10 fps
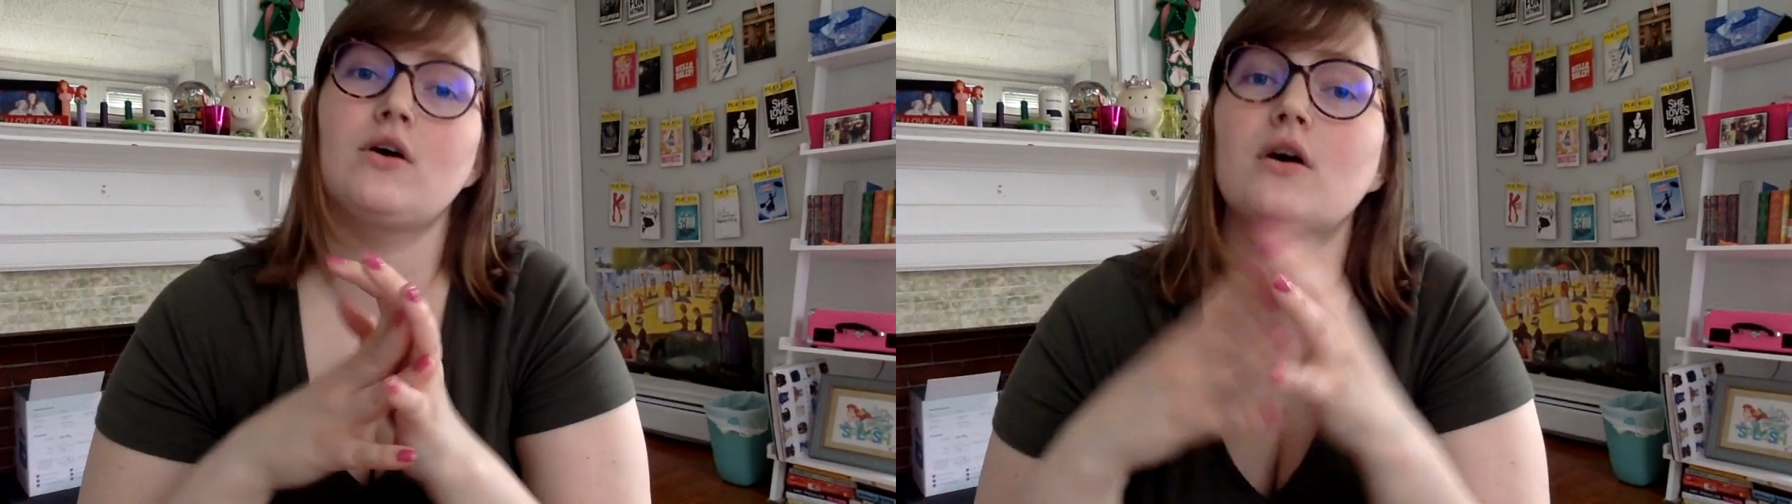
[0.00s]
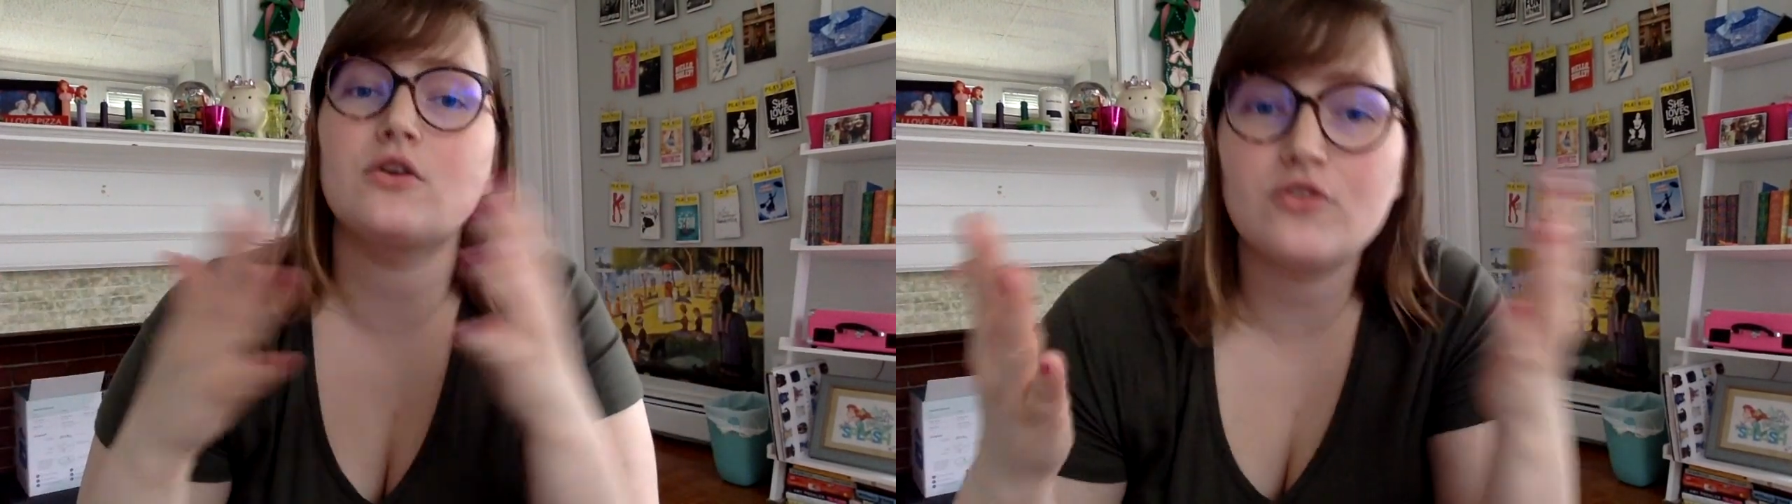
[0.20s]

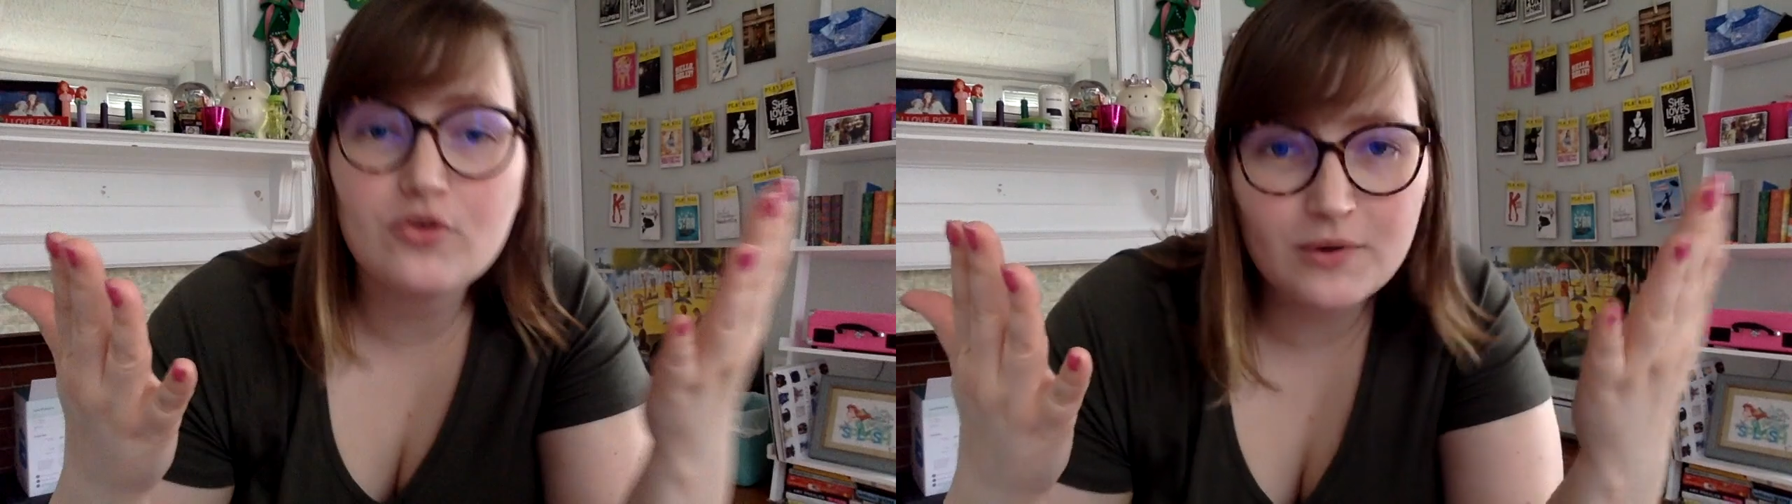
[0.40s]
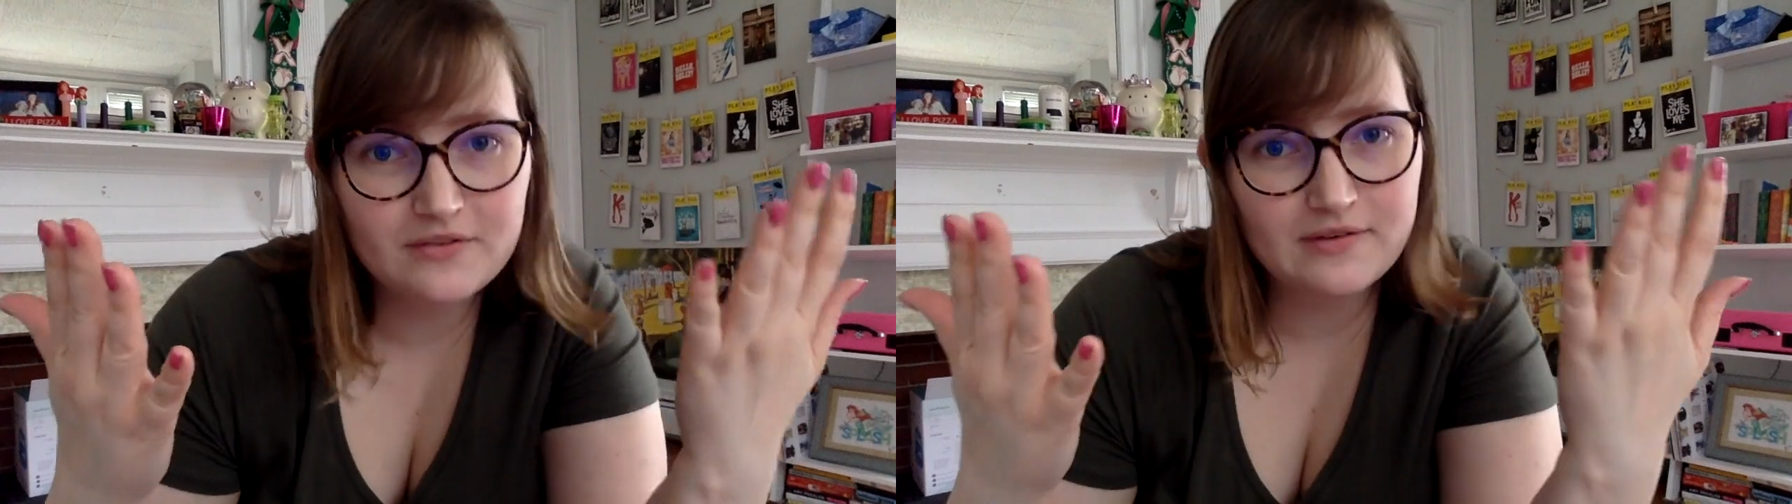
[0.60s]
Because who
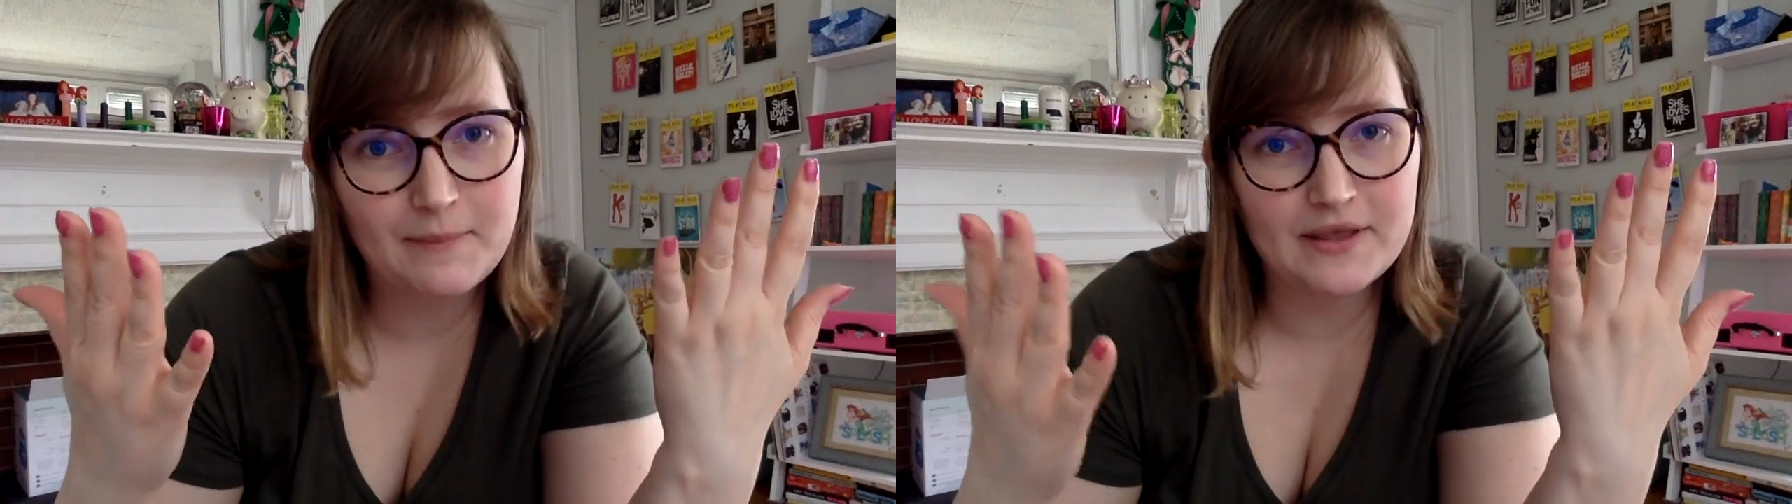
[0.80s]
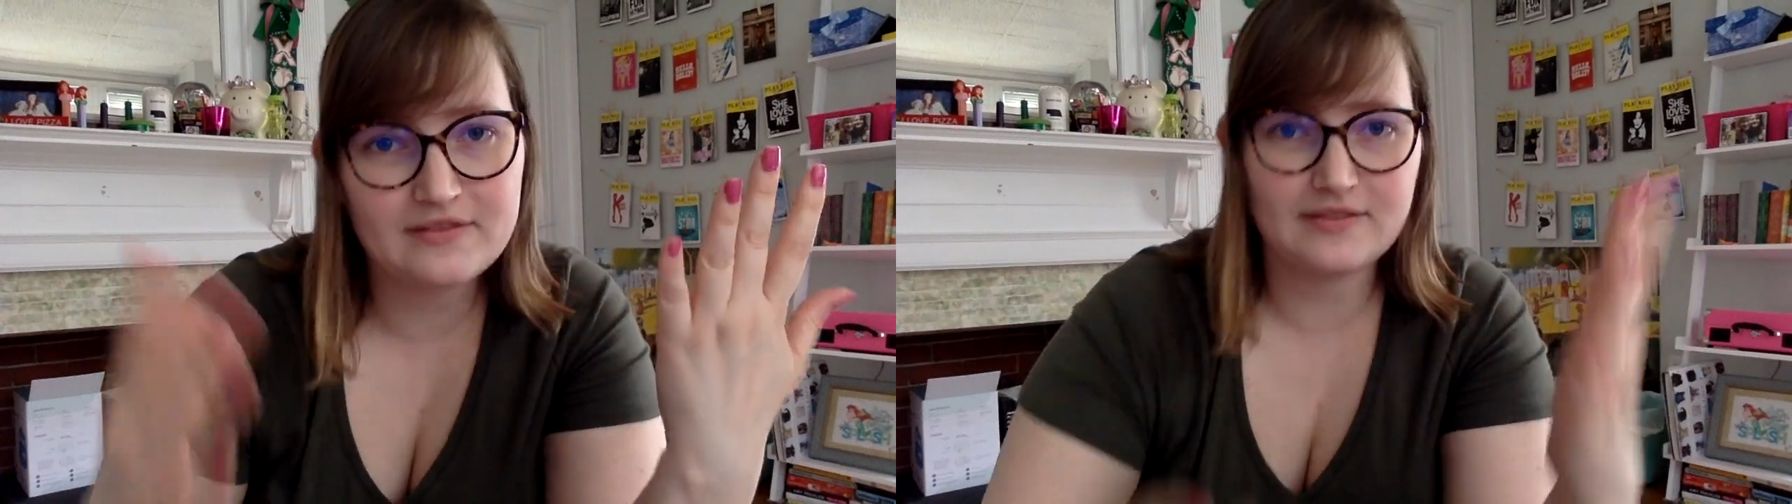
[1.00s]
wants to
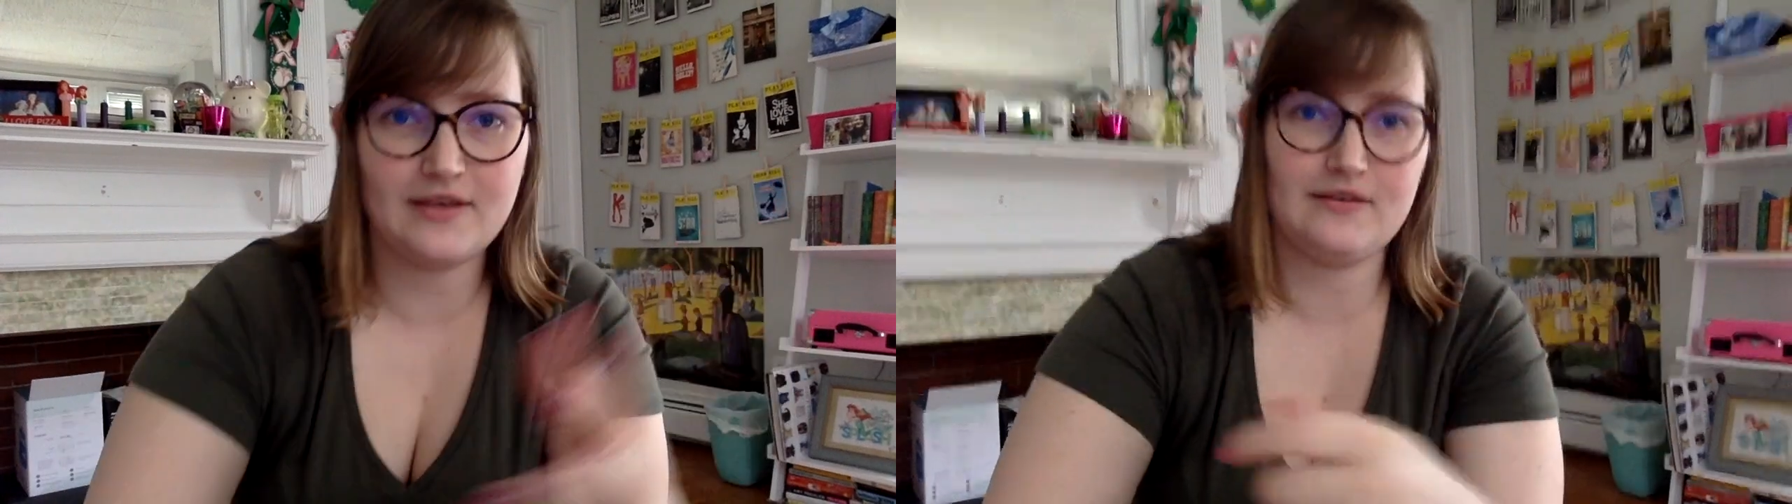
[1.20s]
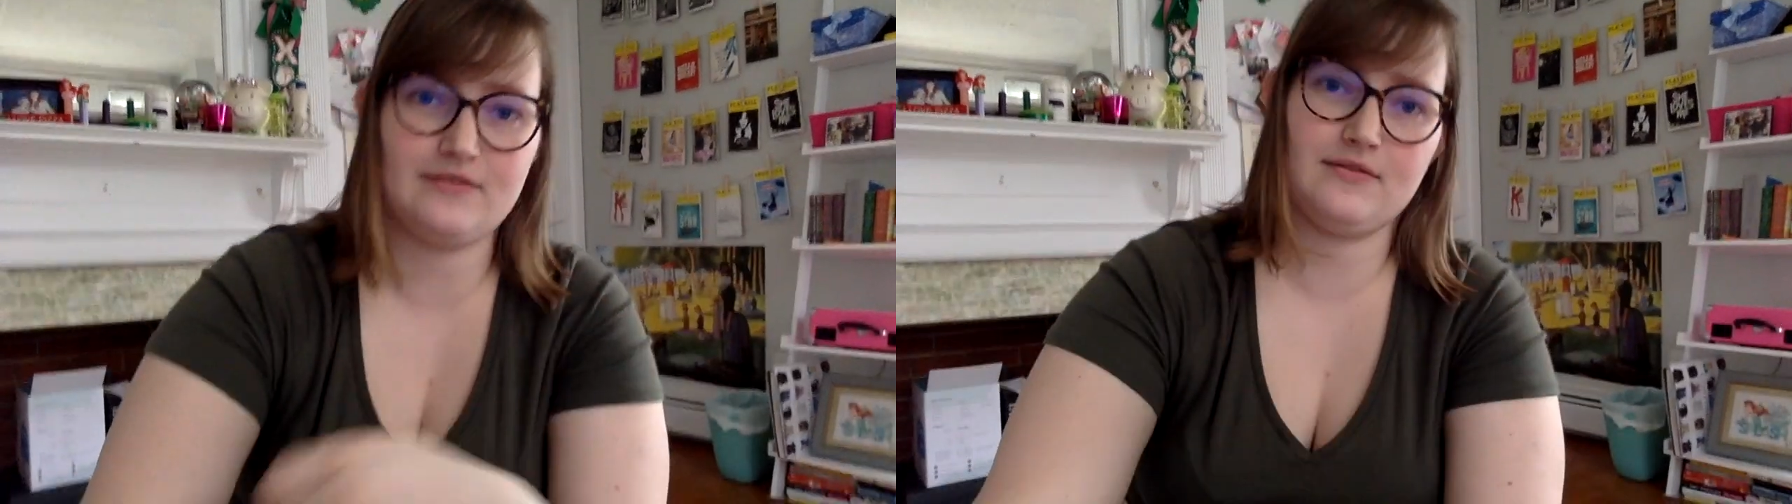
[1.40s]
miss this?